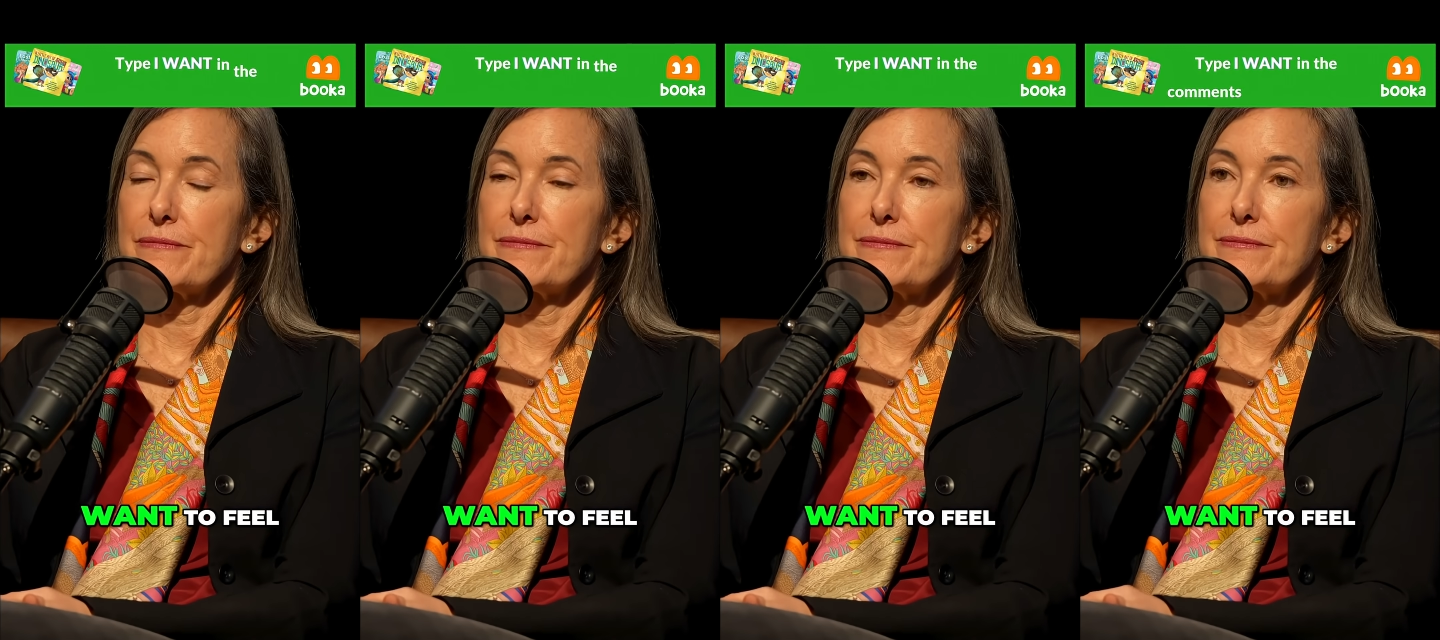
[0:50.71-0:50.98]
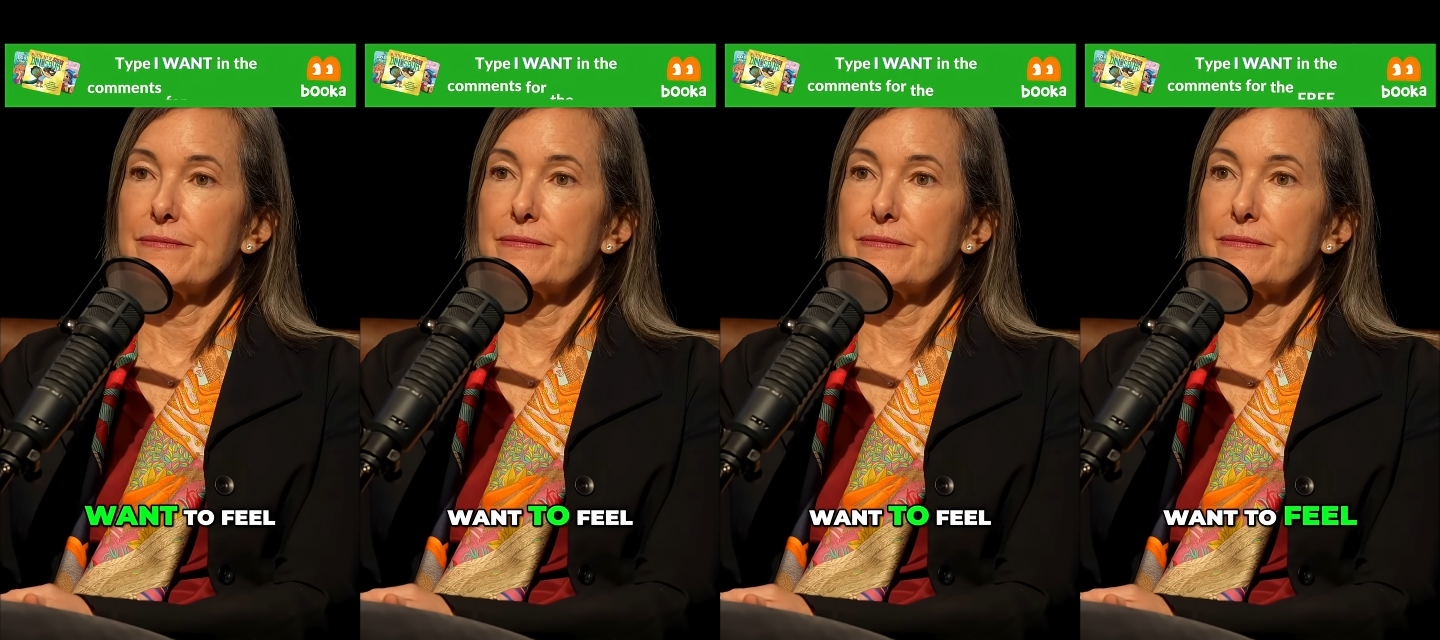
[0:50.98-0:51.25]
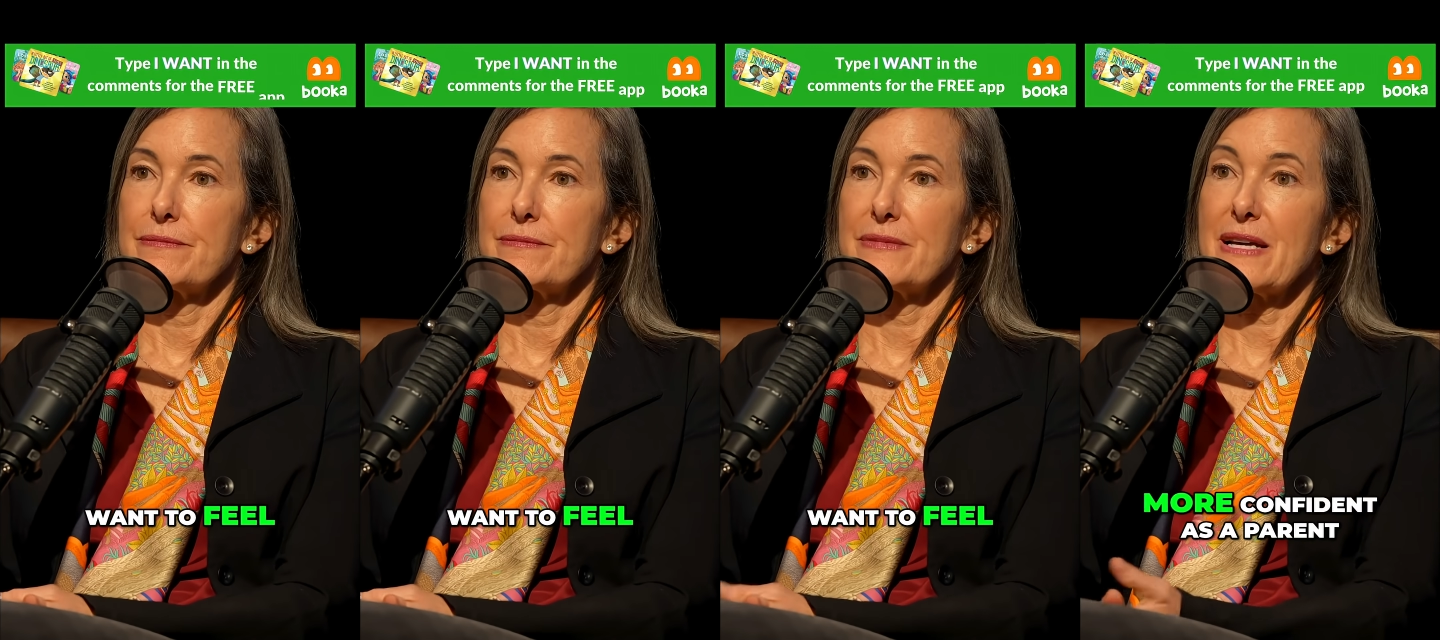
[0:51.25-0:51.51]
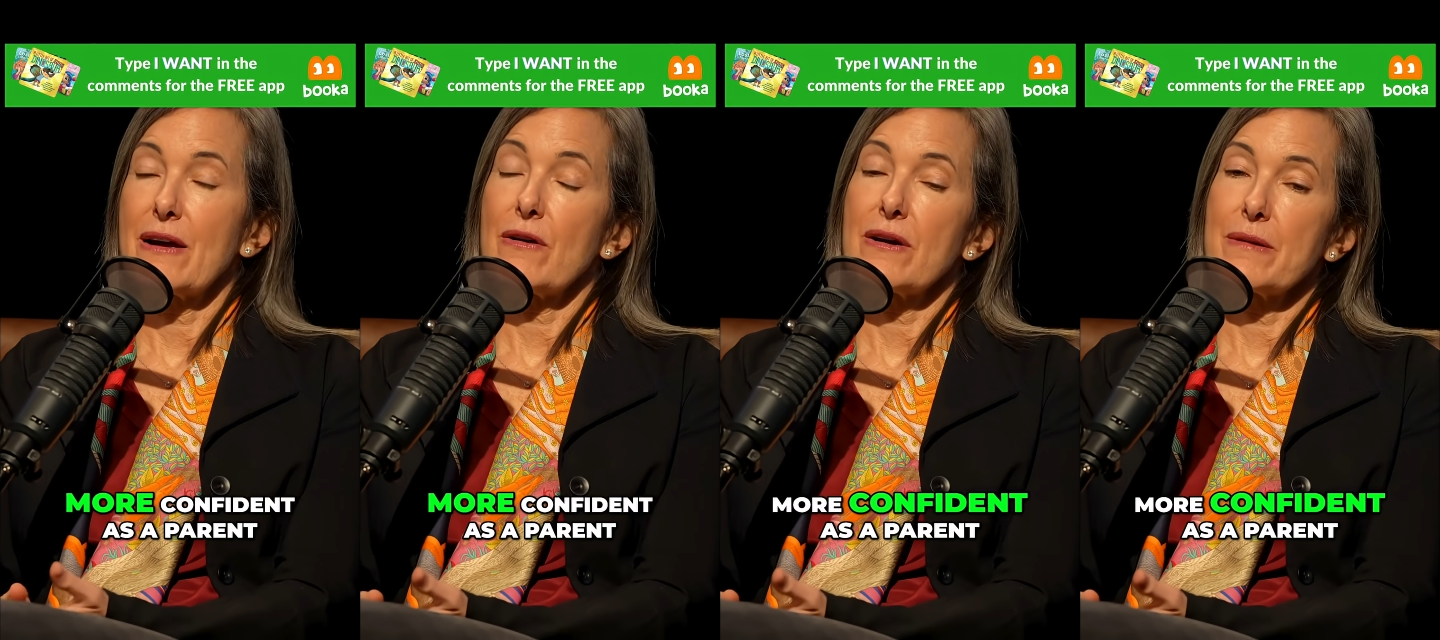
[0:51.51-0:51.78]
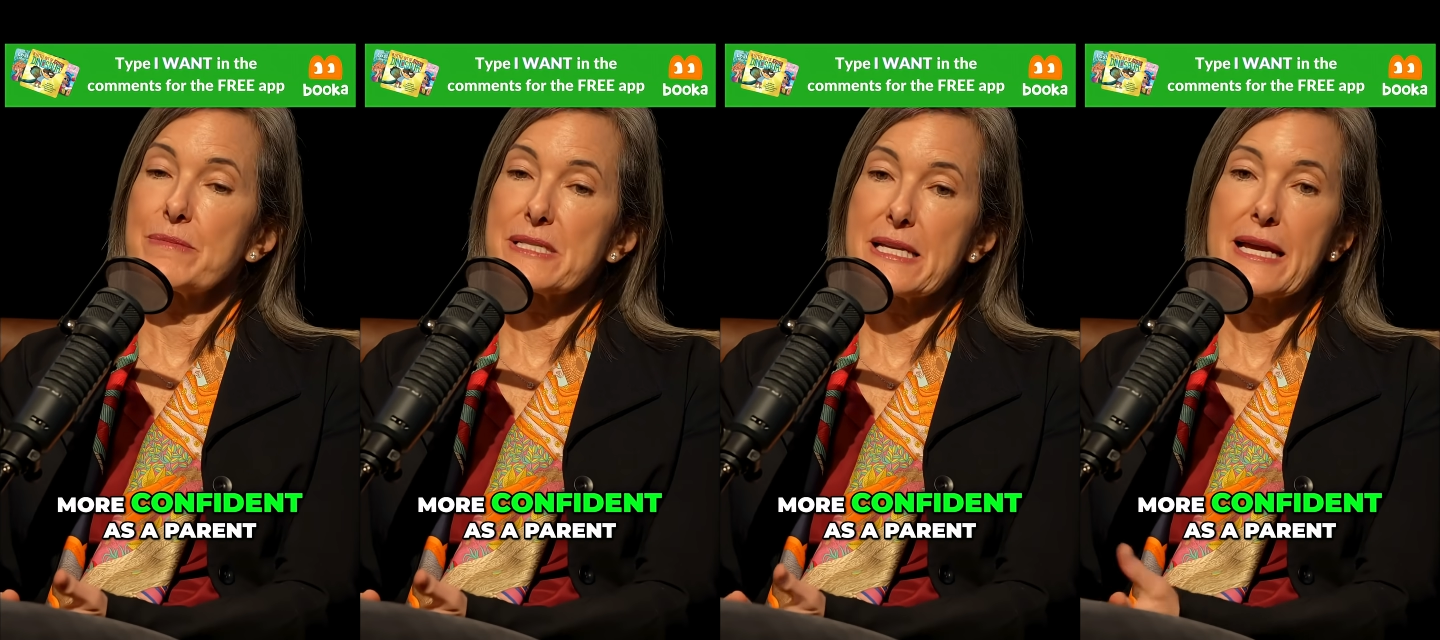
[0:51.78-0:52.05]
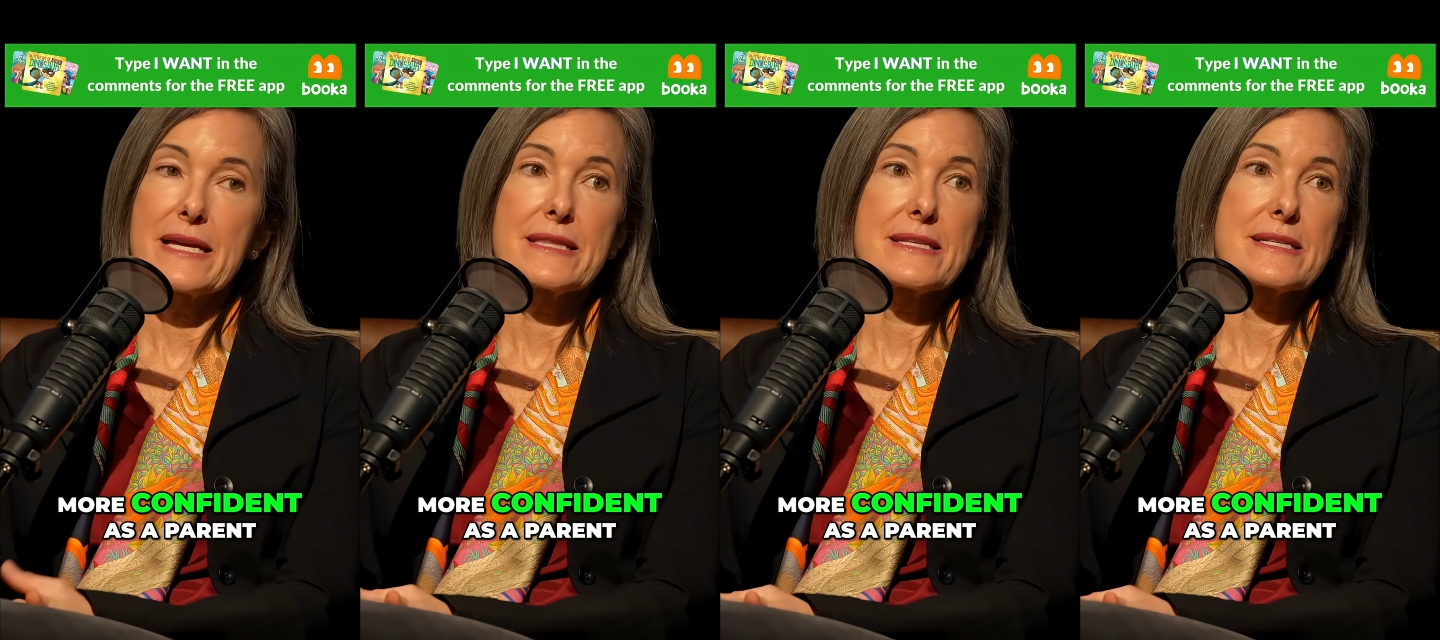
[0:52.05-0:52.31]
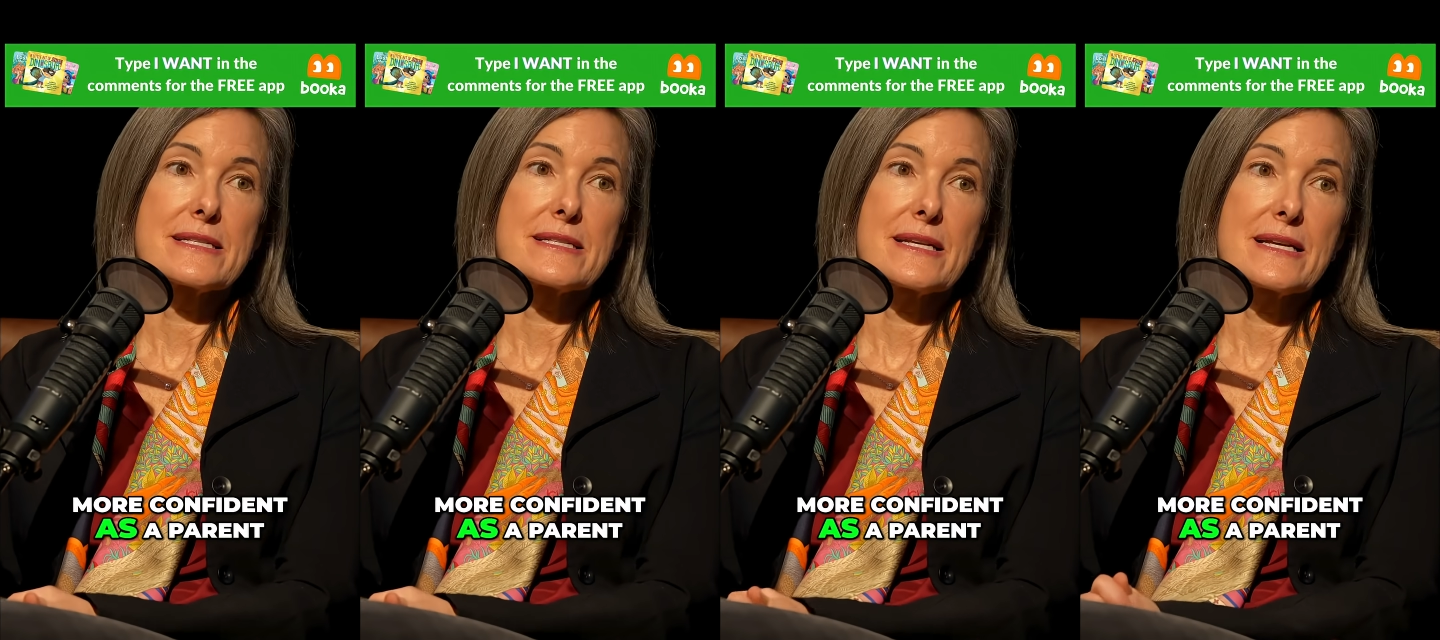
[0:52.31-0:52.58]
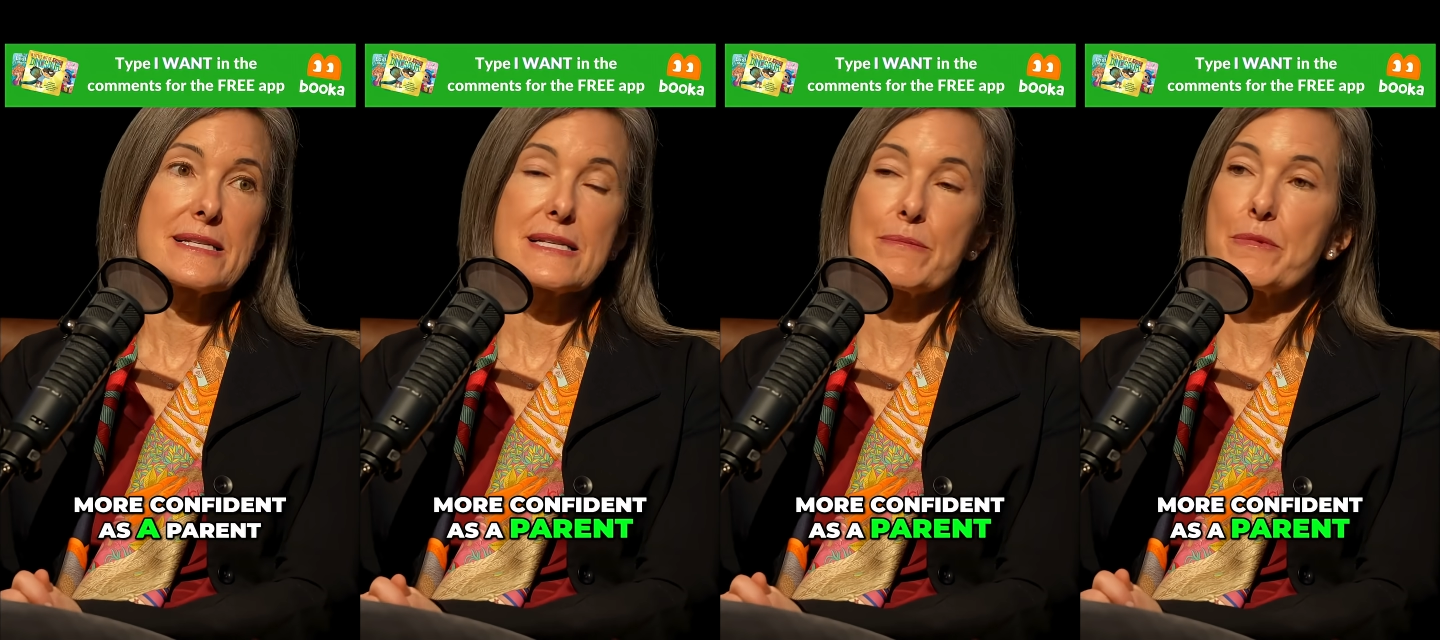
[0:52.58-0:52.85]
Want to feel more confident
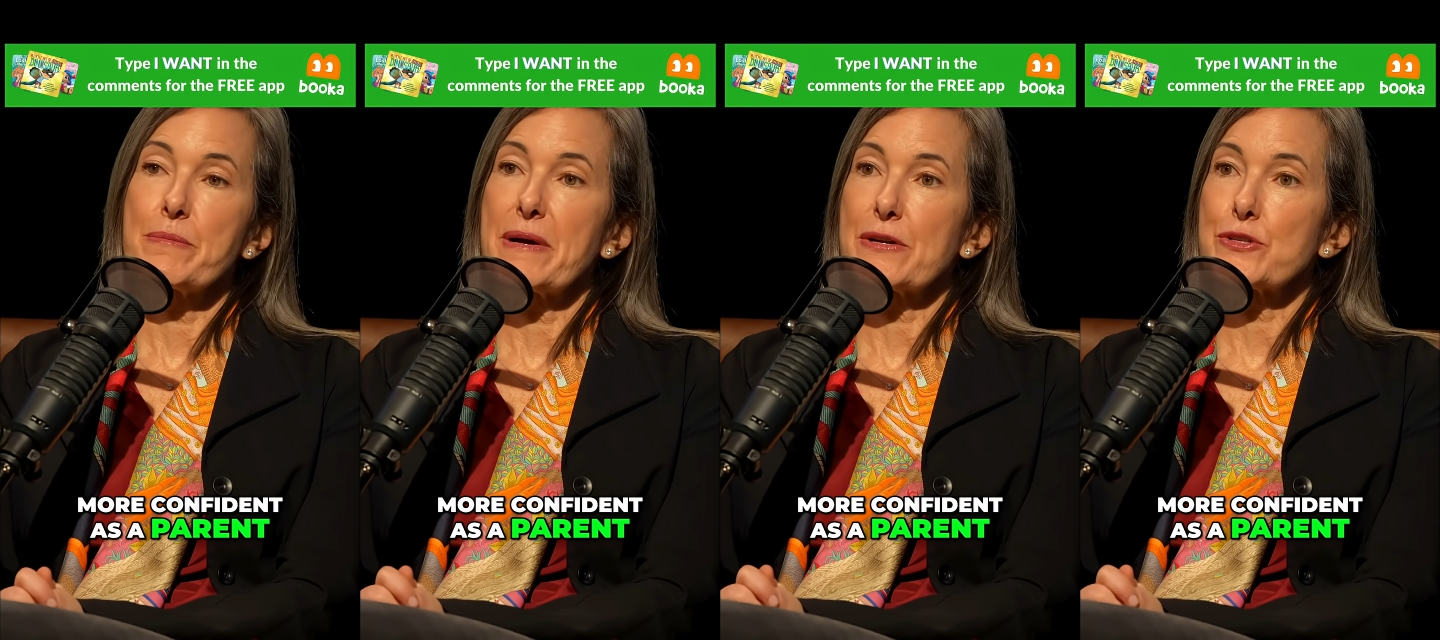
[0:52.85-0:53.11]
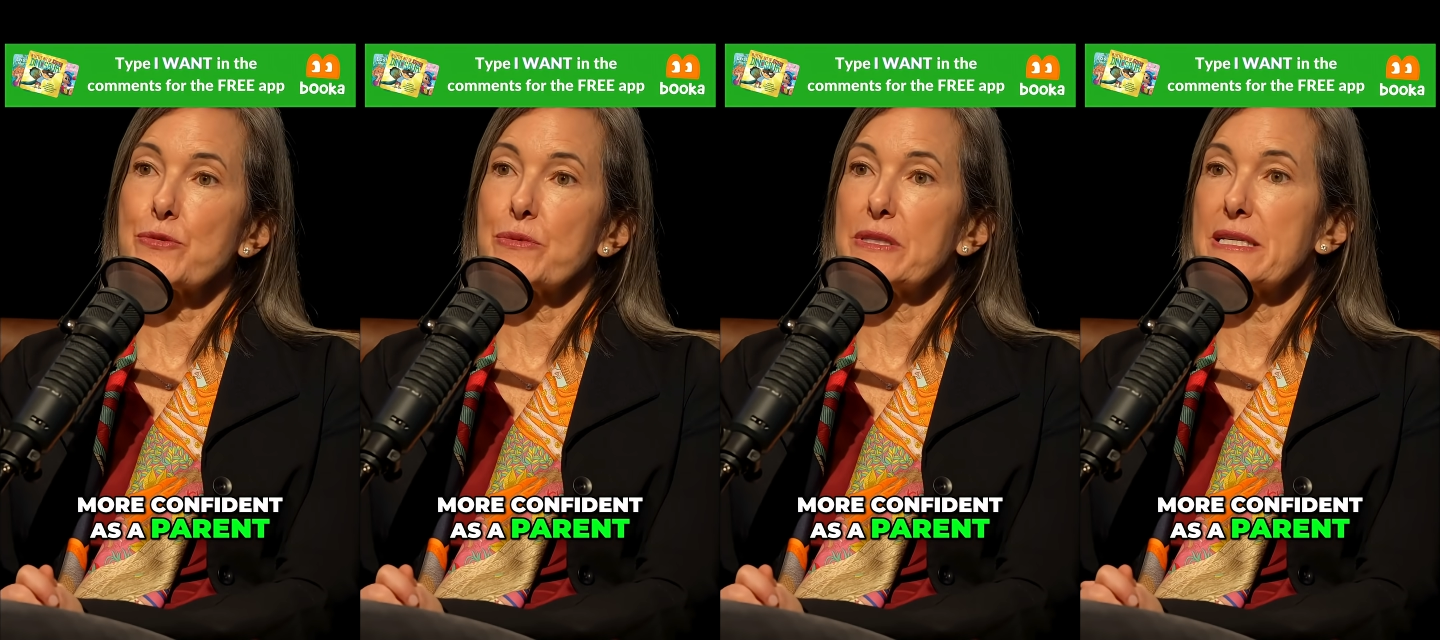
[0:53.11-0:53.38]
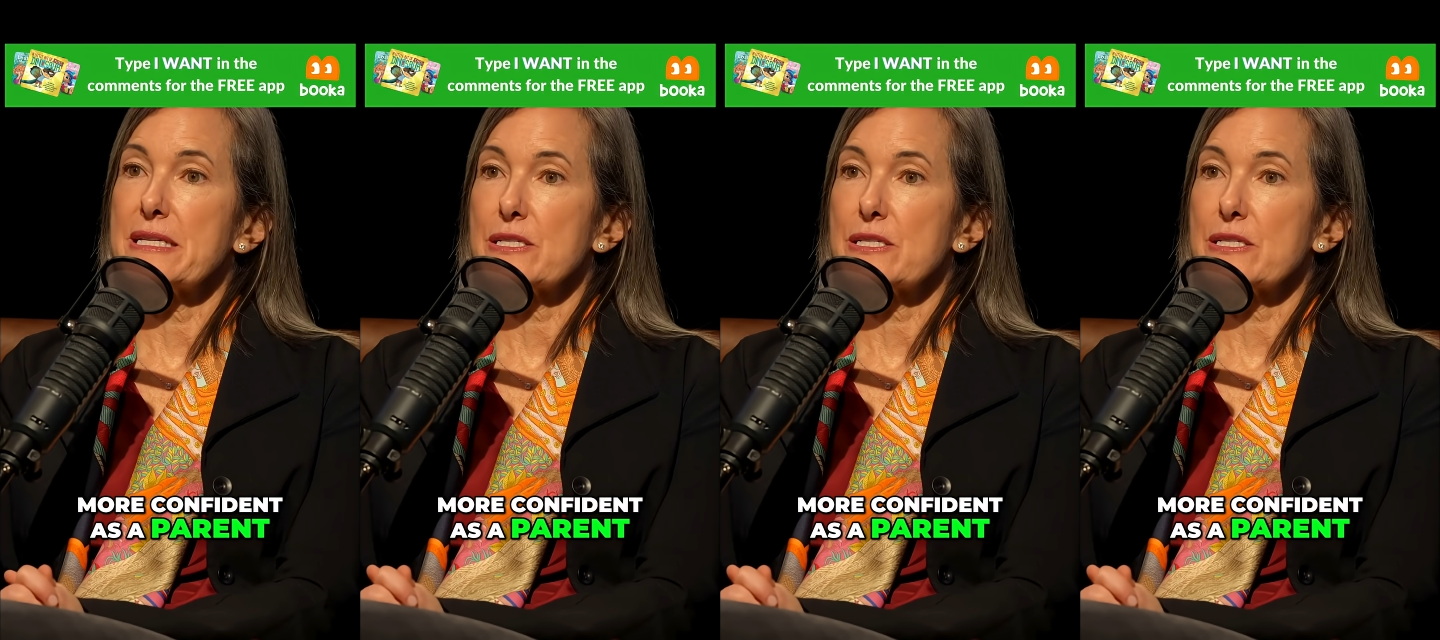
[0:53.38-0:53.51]
as a parent?